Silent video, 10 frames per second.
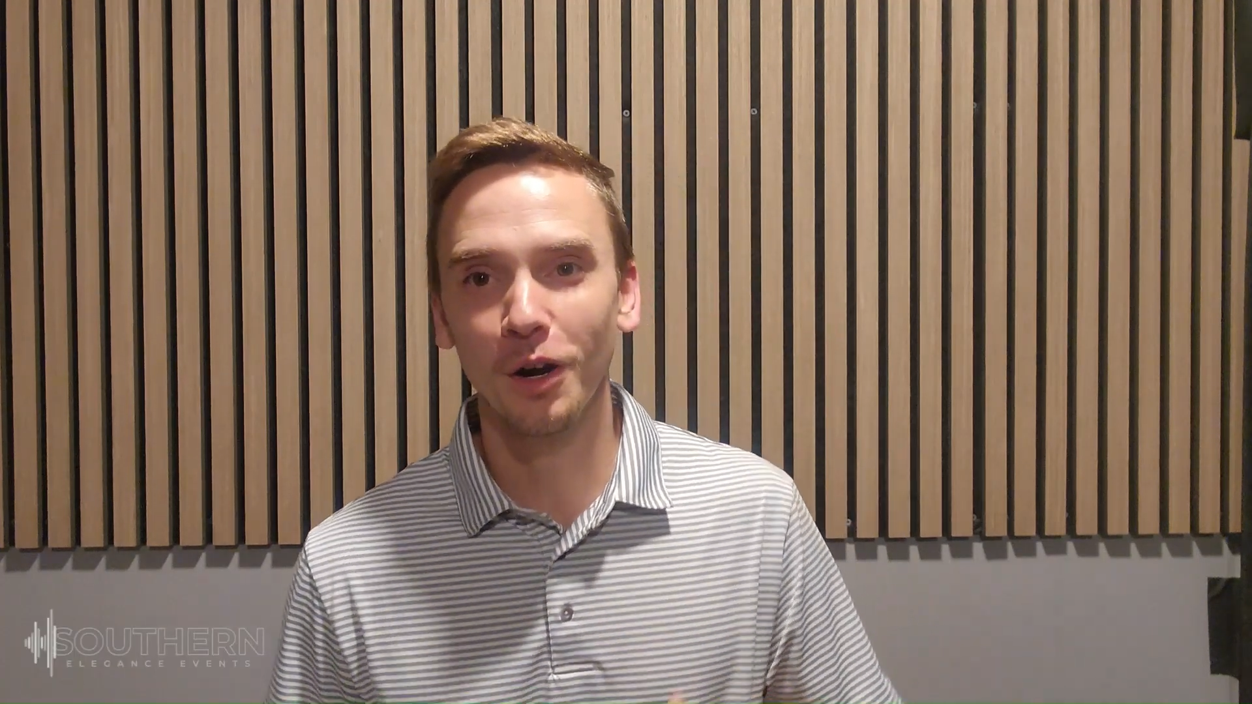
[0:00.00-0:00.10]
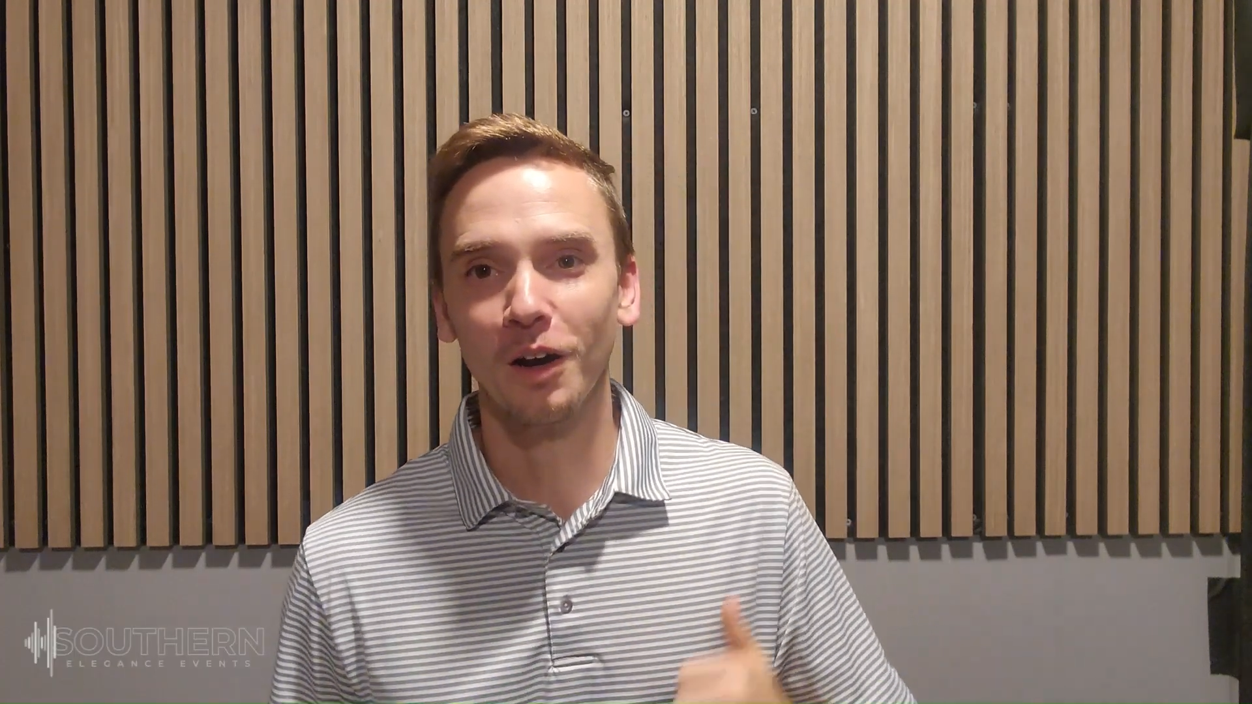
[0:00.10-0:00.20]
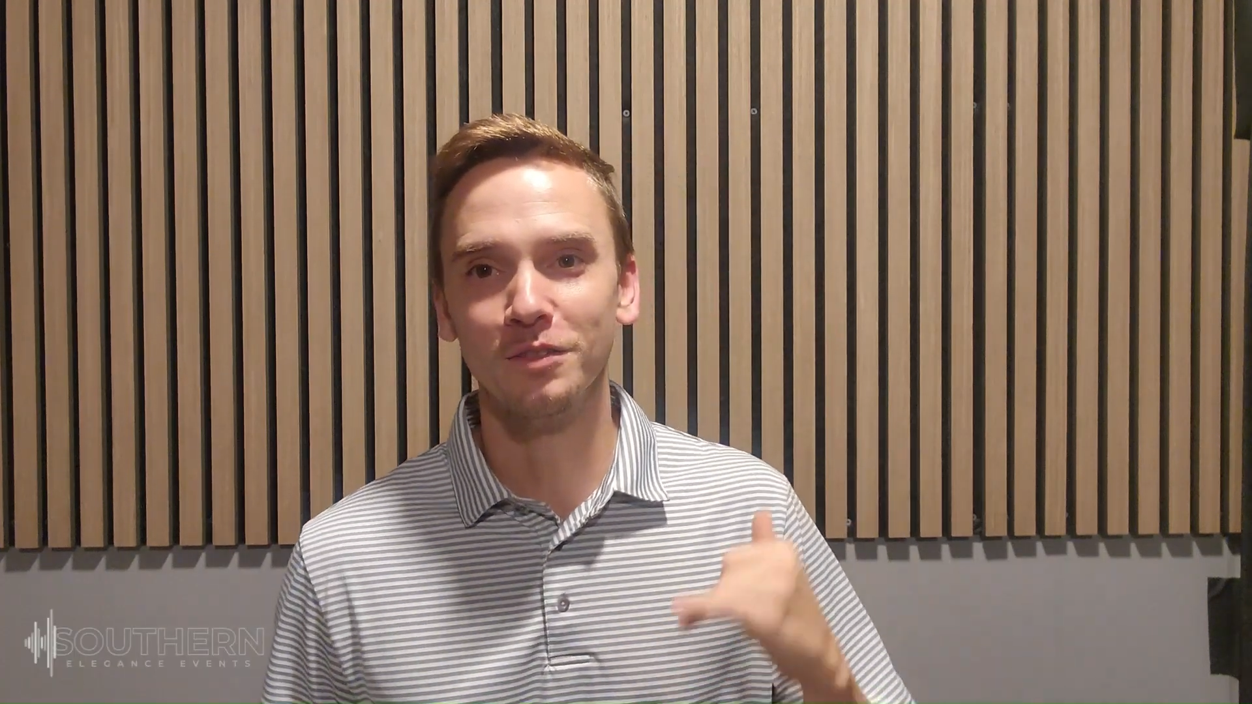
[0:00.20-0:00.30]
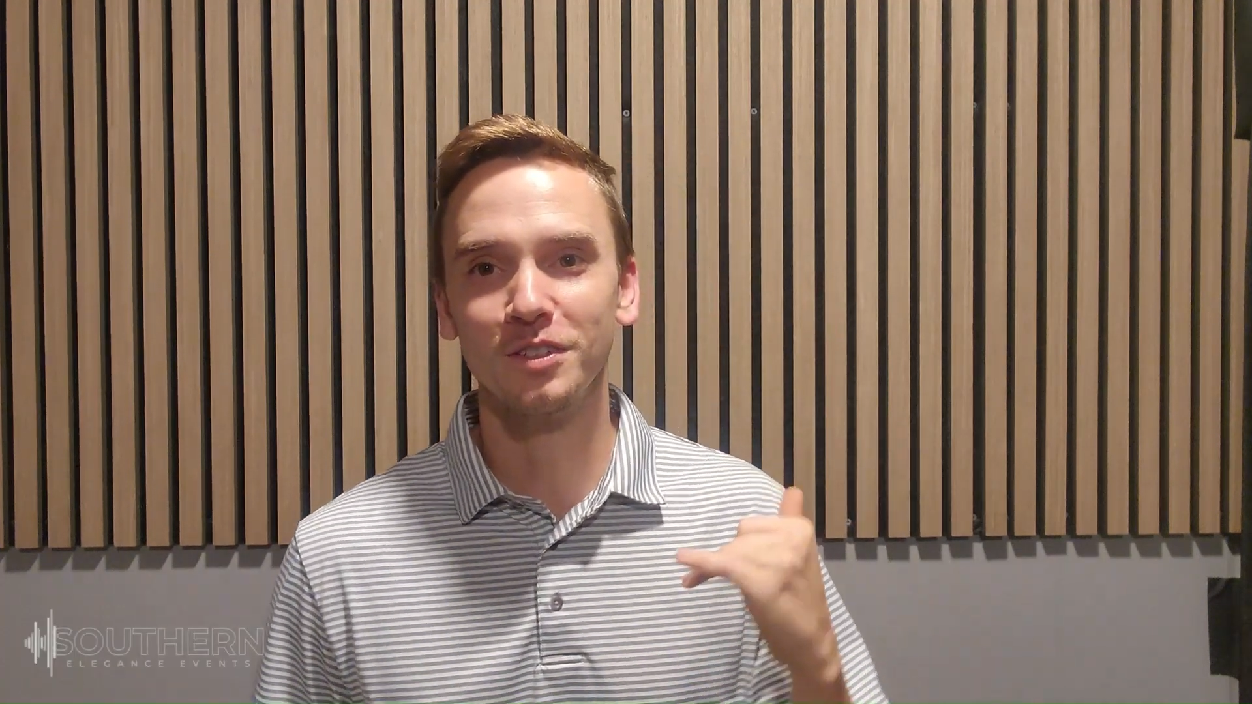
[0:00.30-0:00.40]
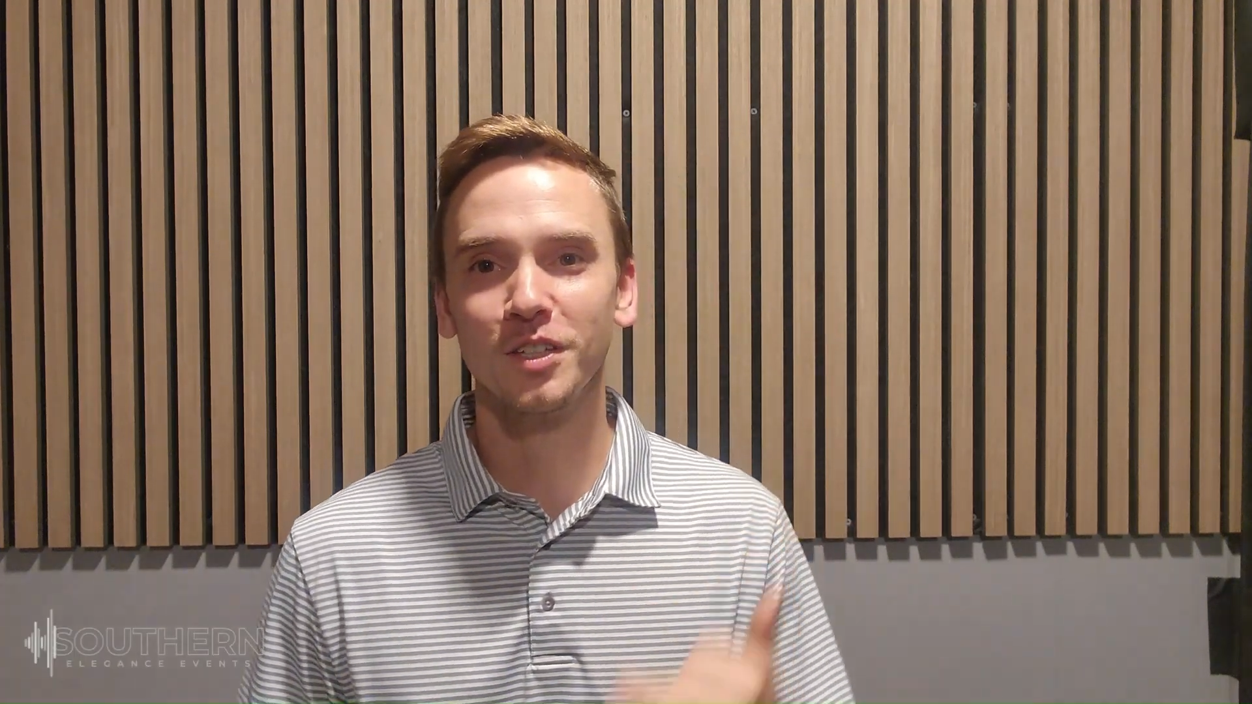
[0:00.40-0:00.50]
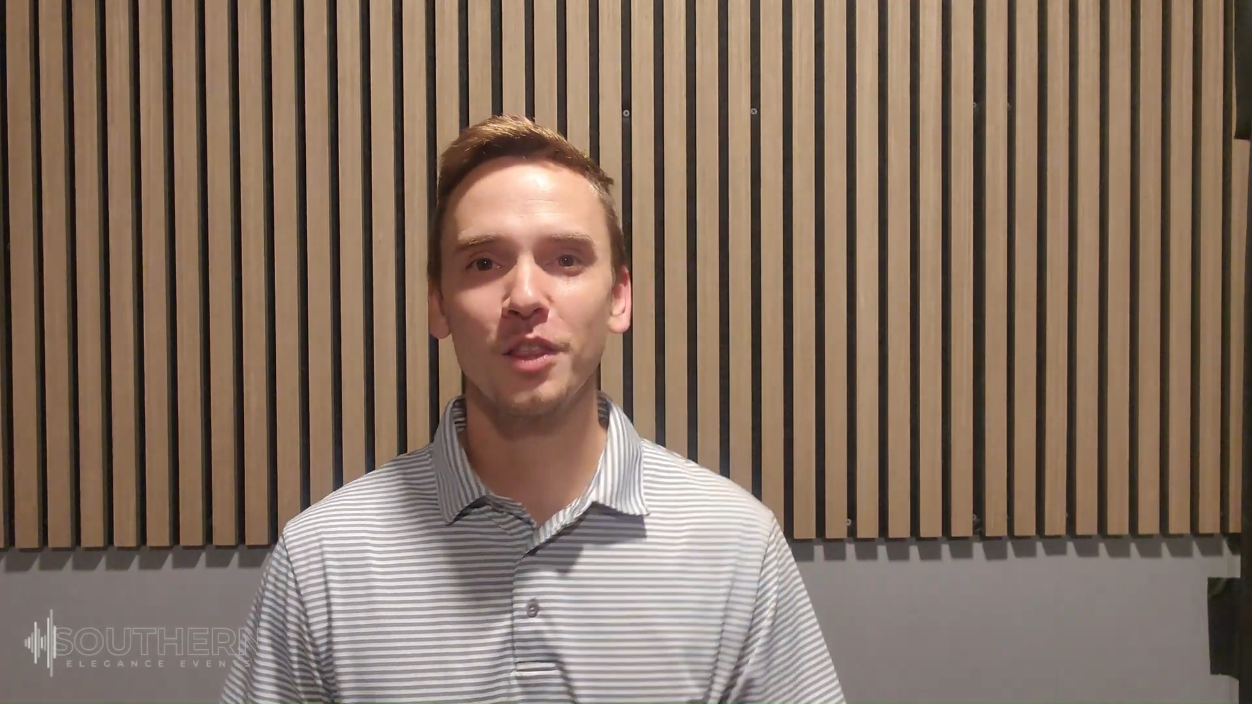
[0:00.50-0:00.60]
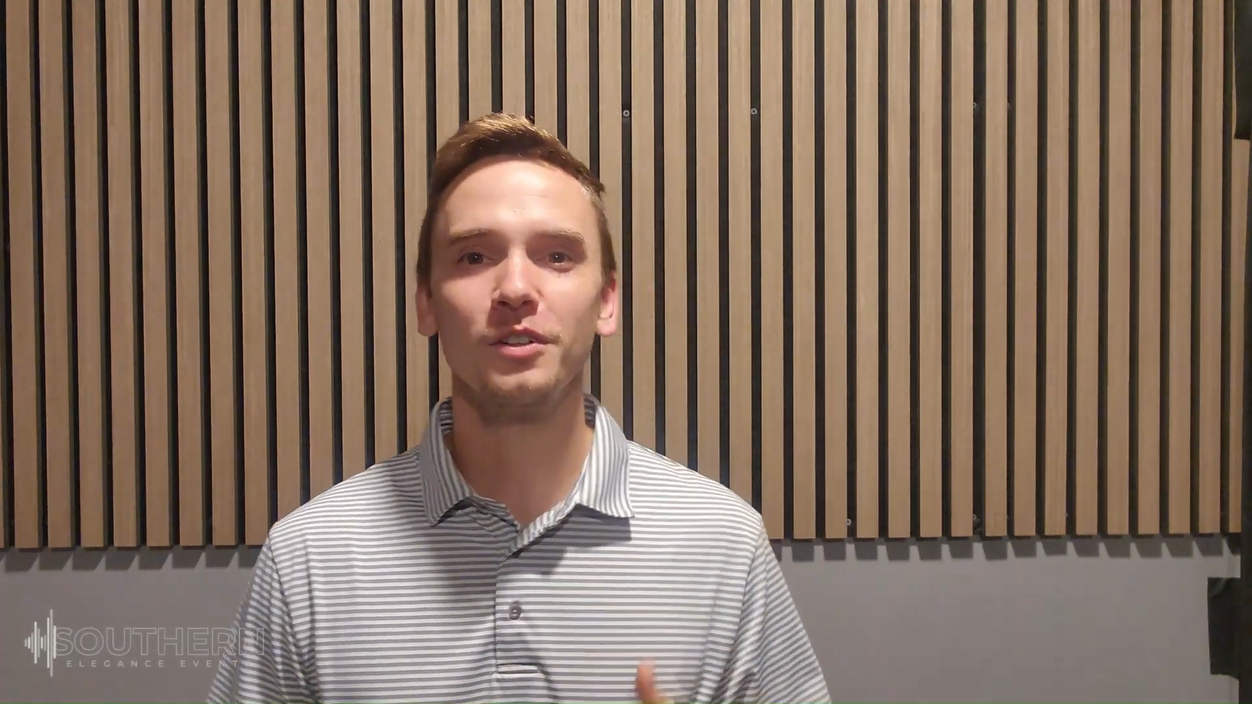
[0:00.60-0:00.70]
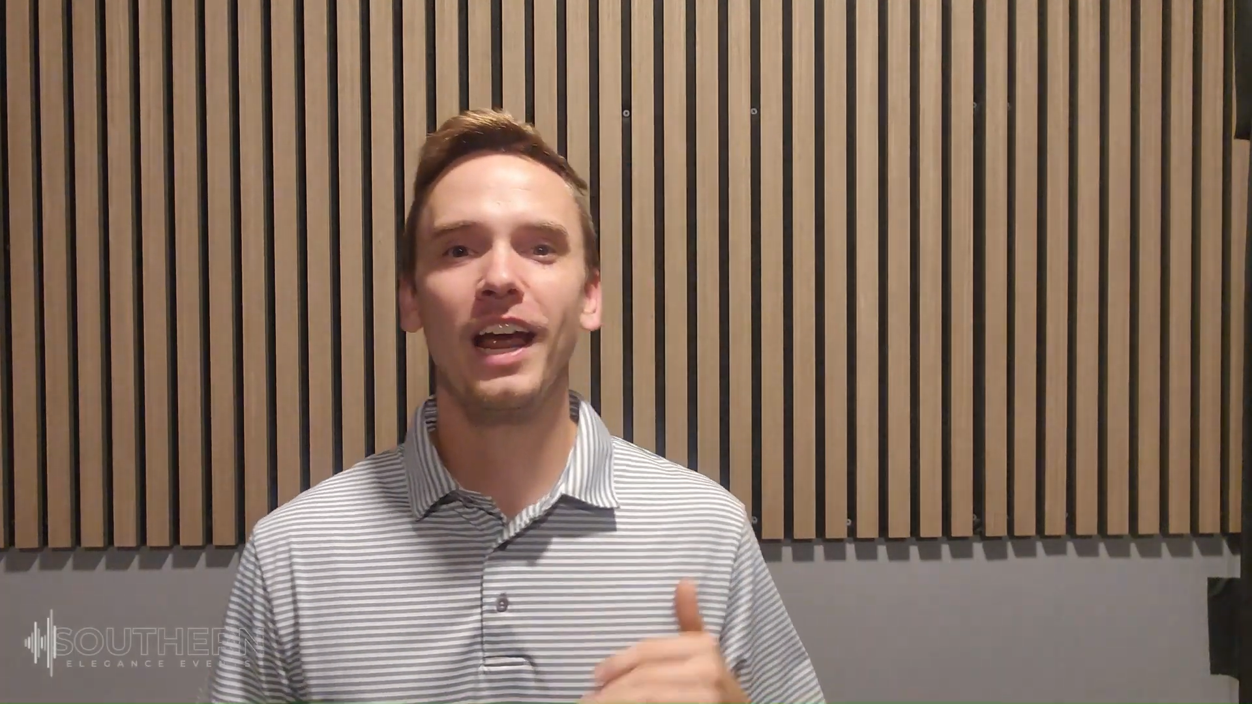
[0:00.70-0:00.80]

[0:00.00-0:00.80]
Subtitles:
of Southern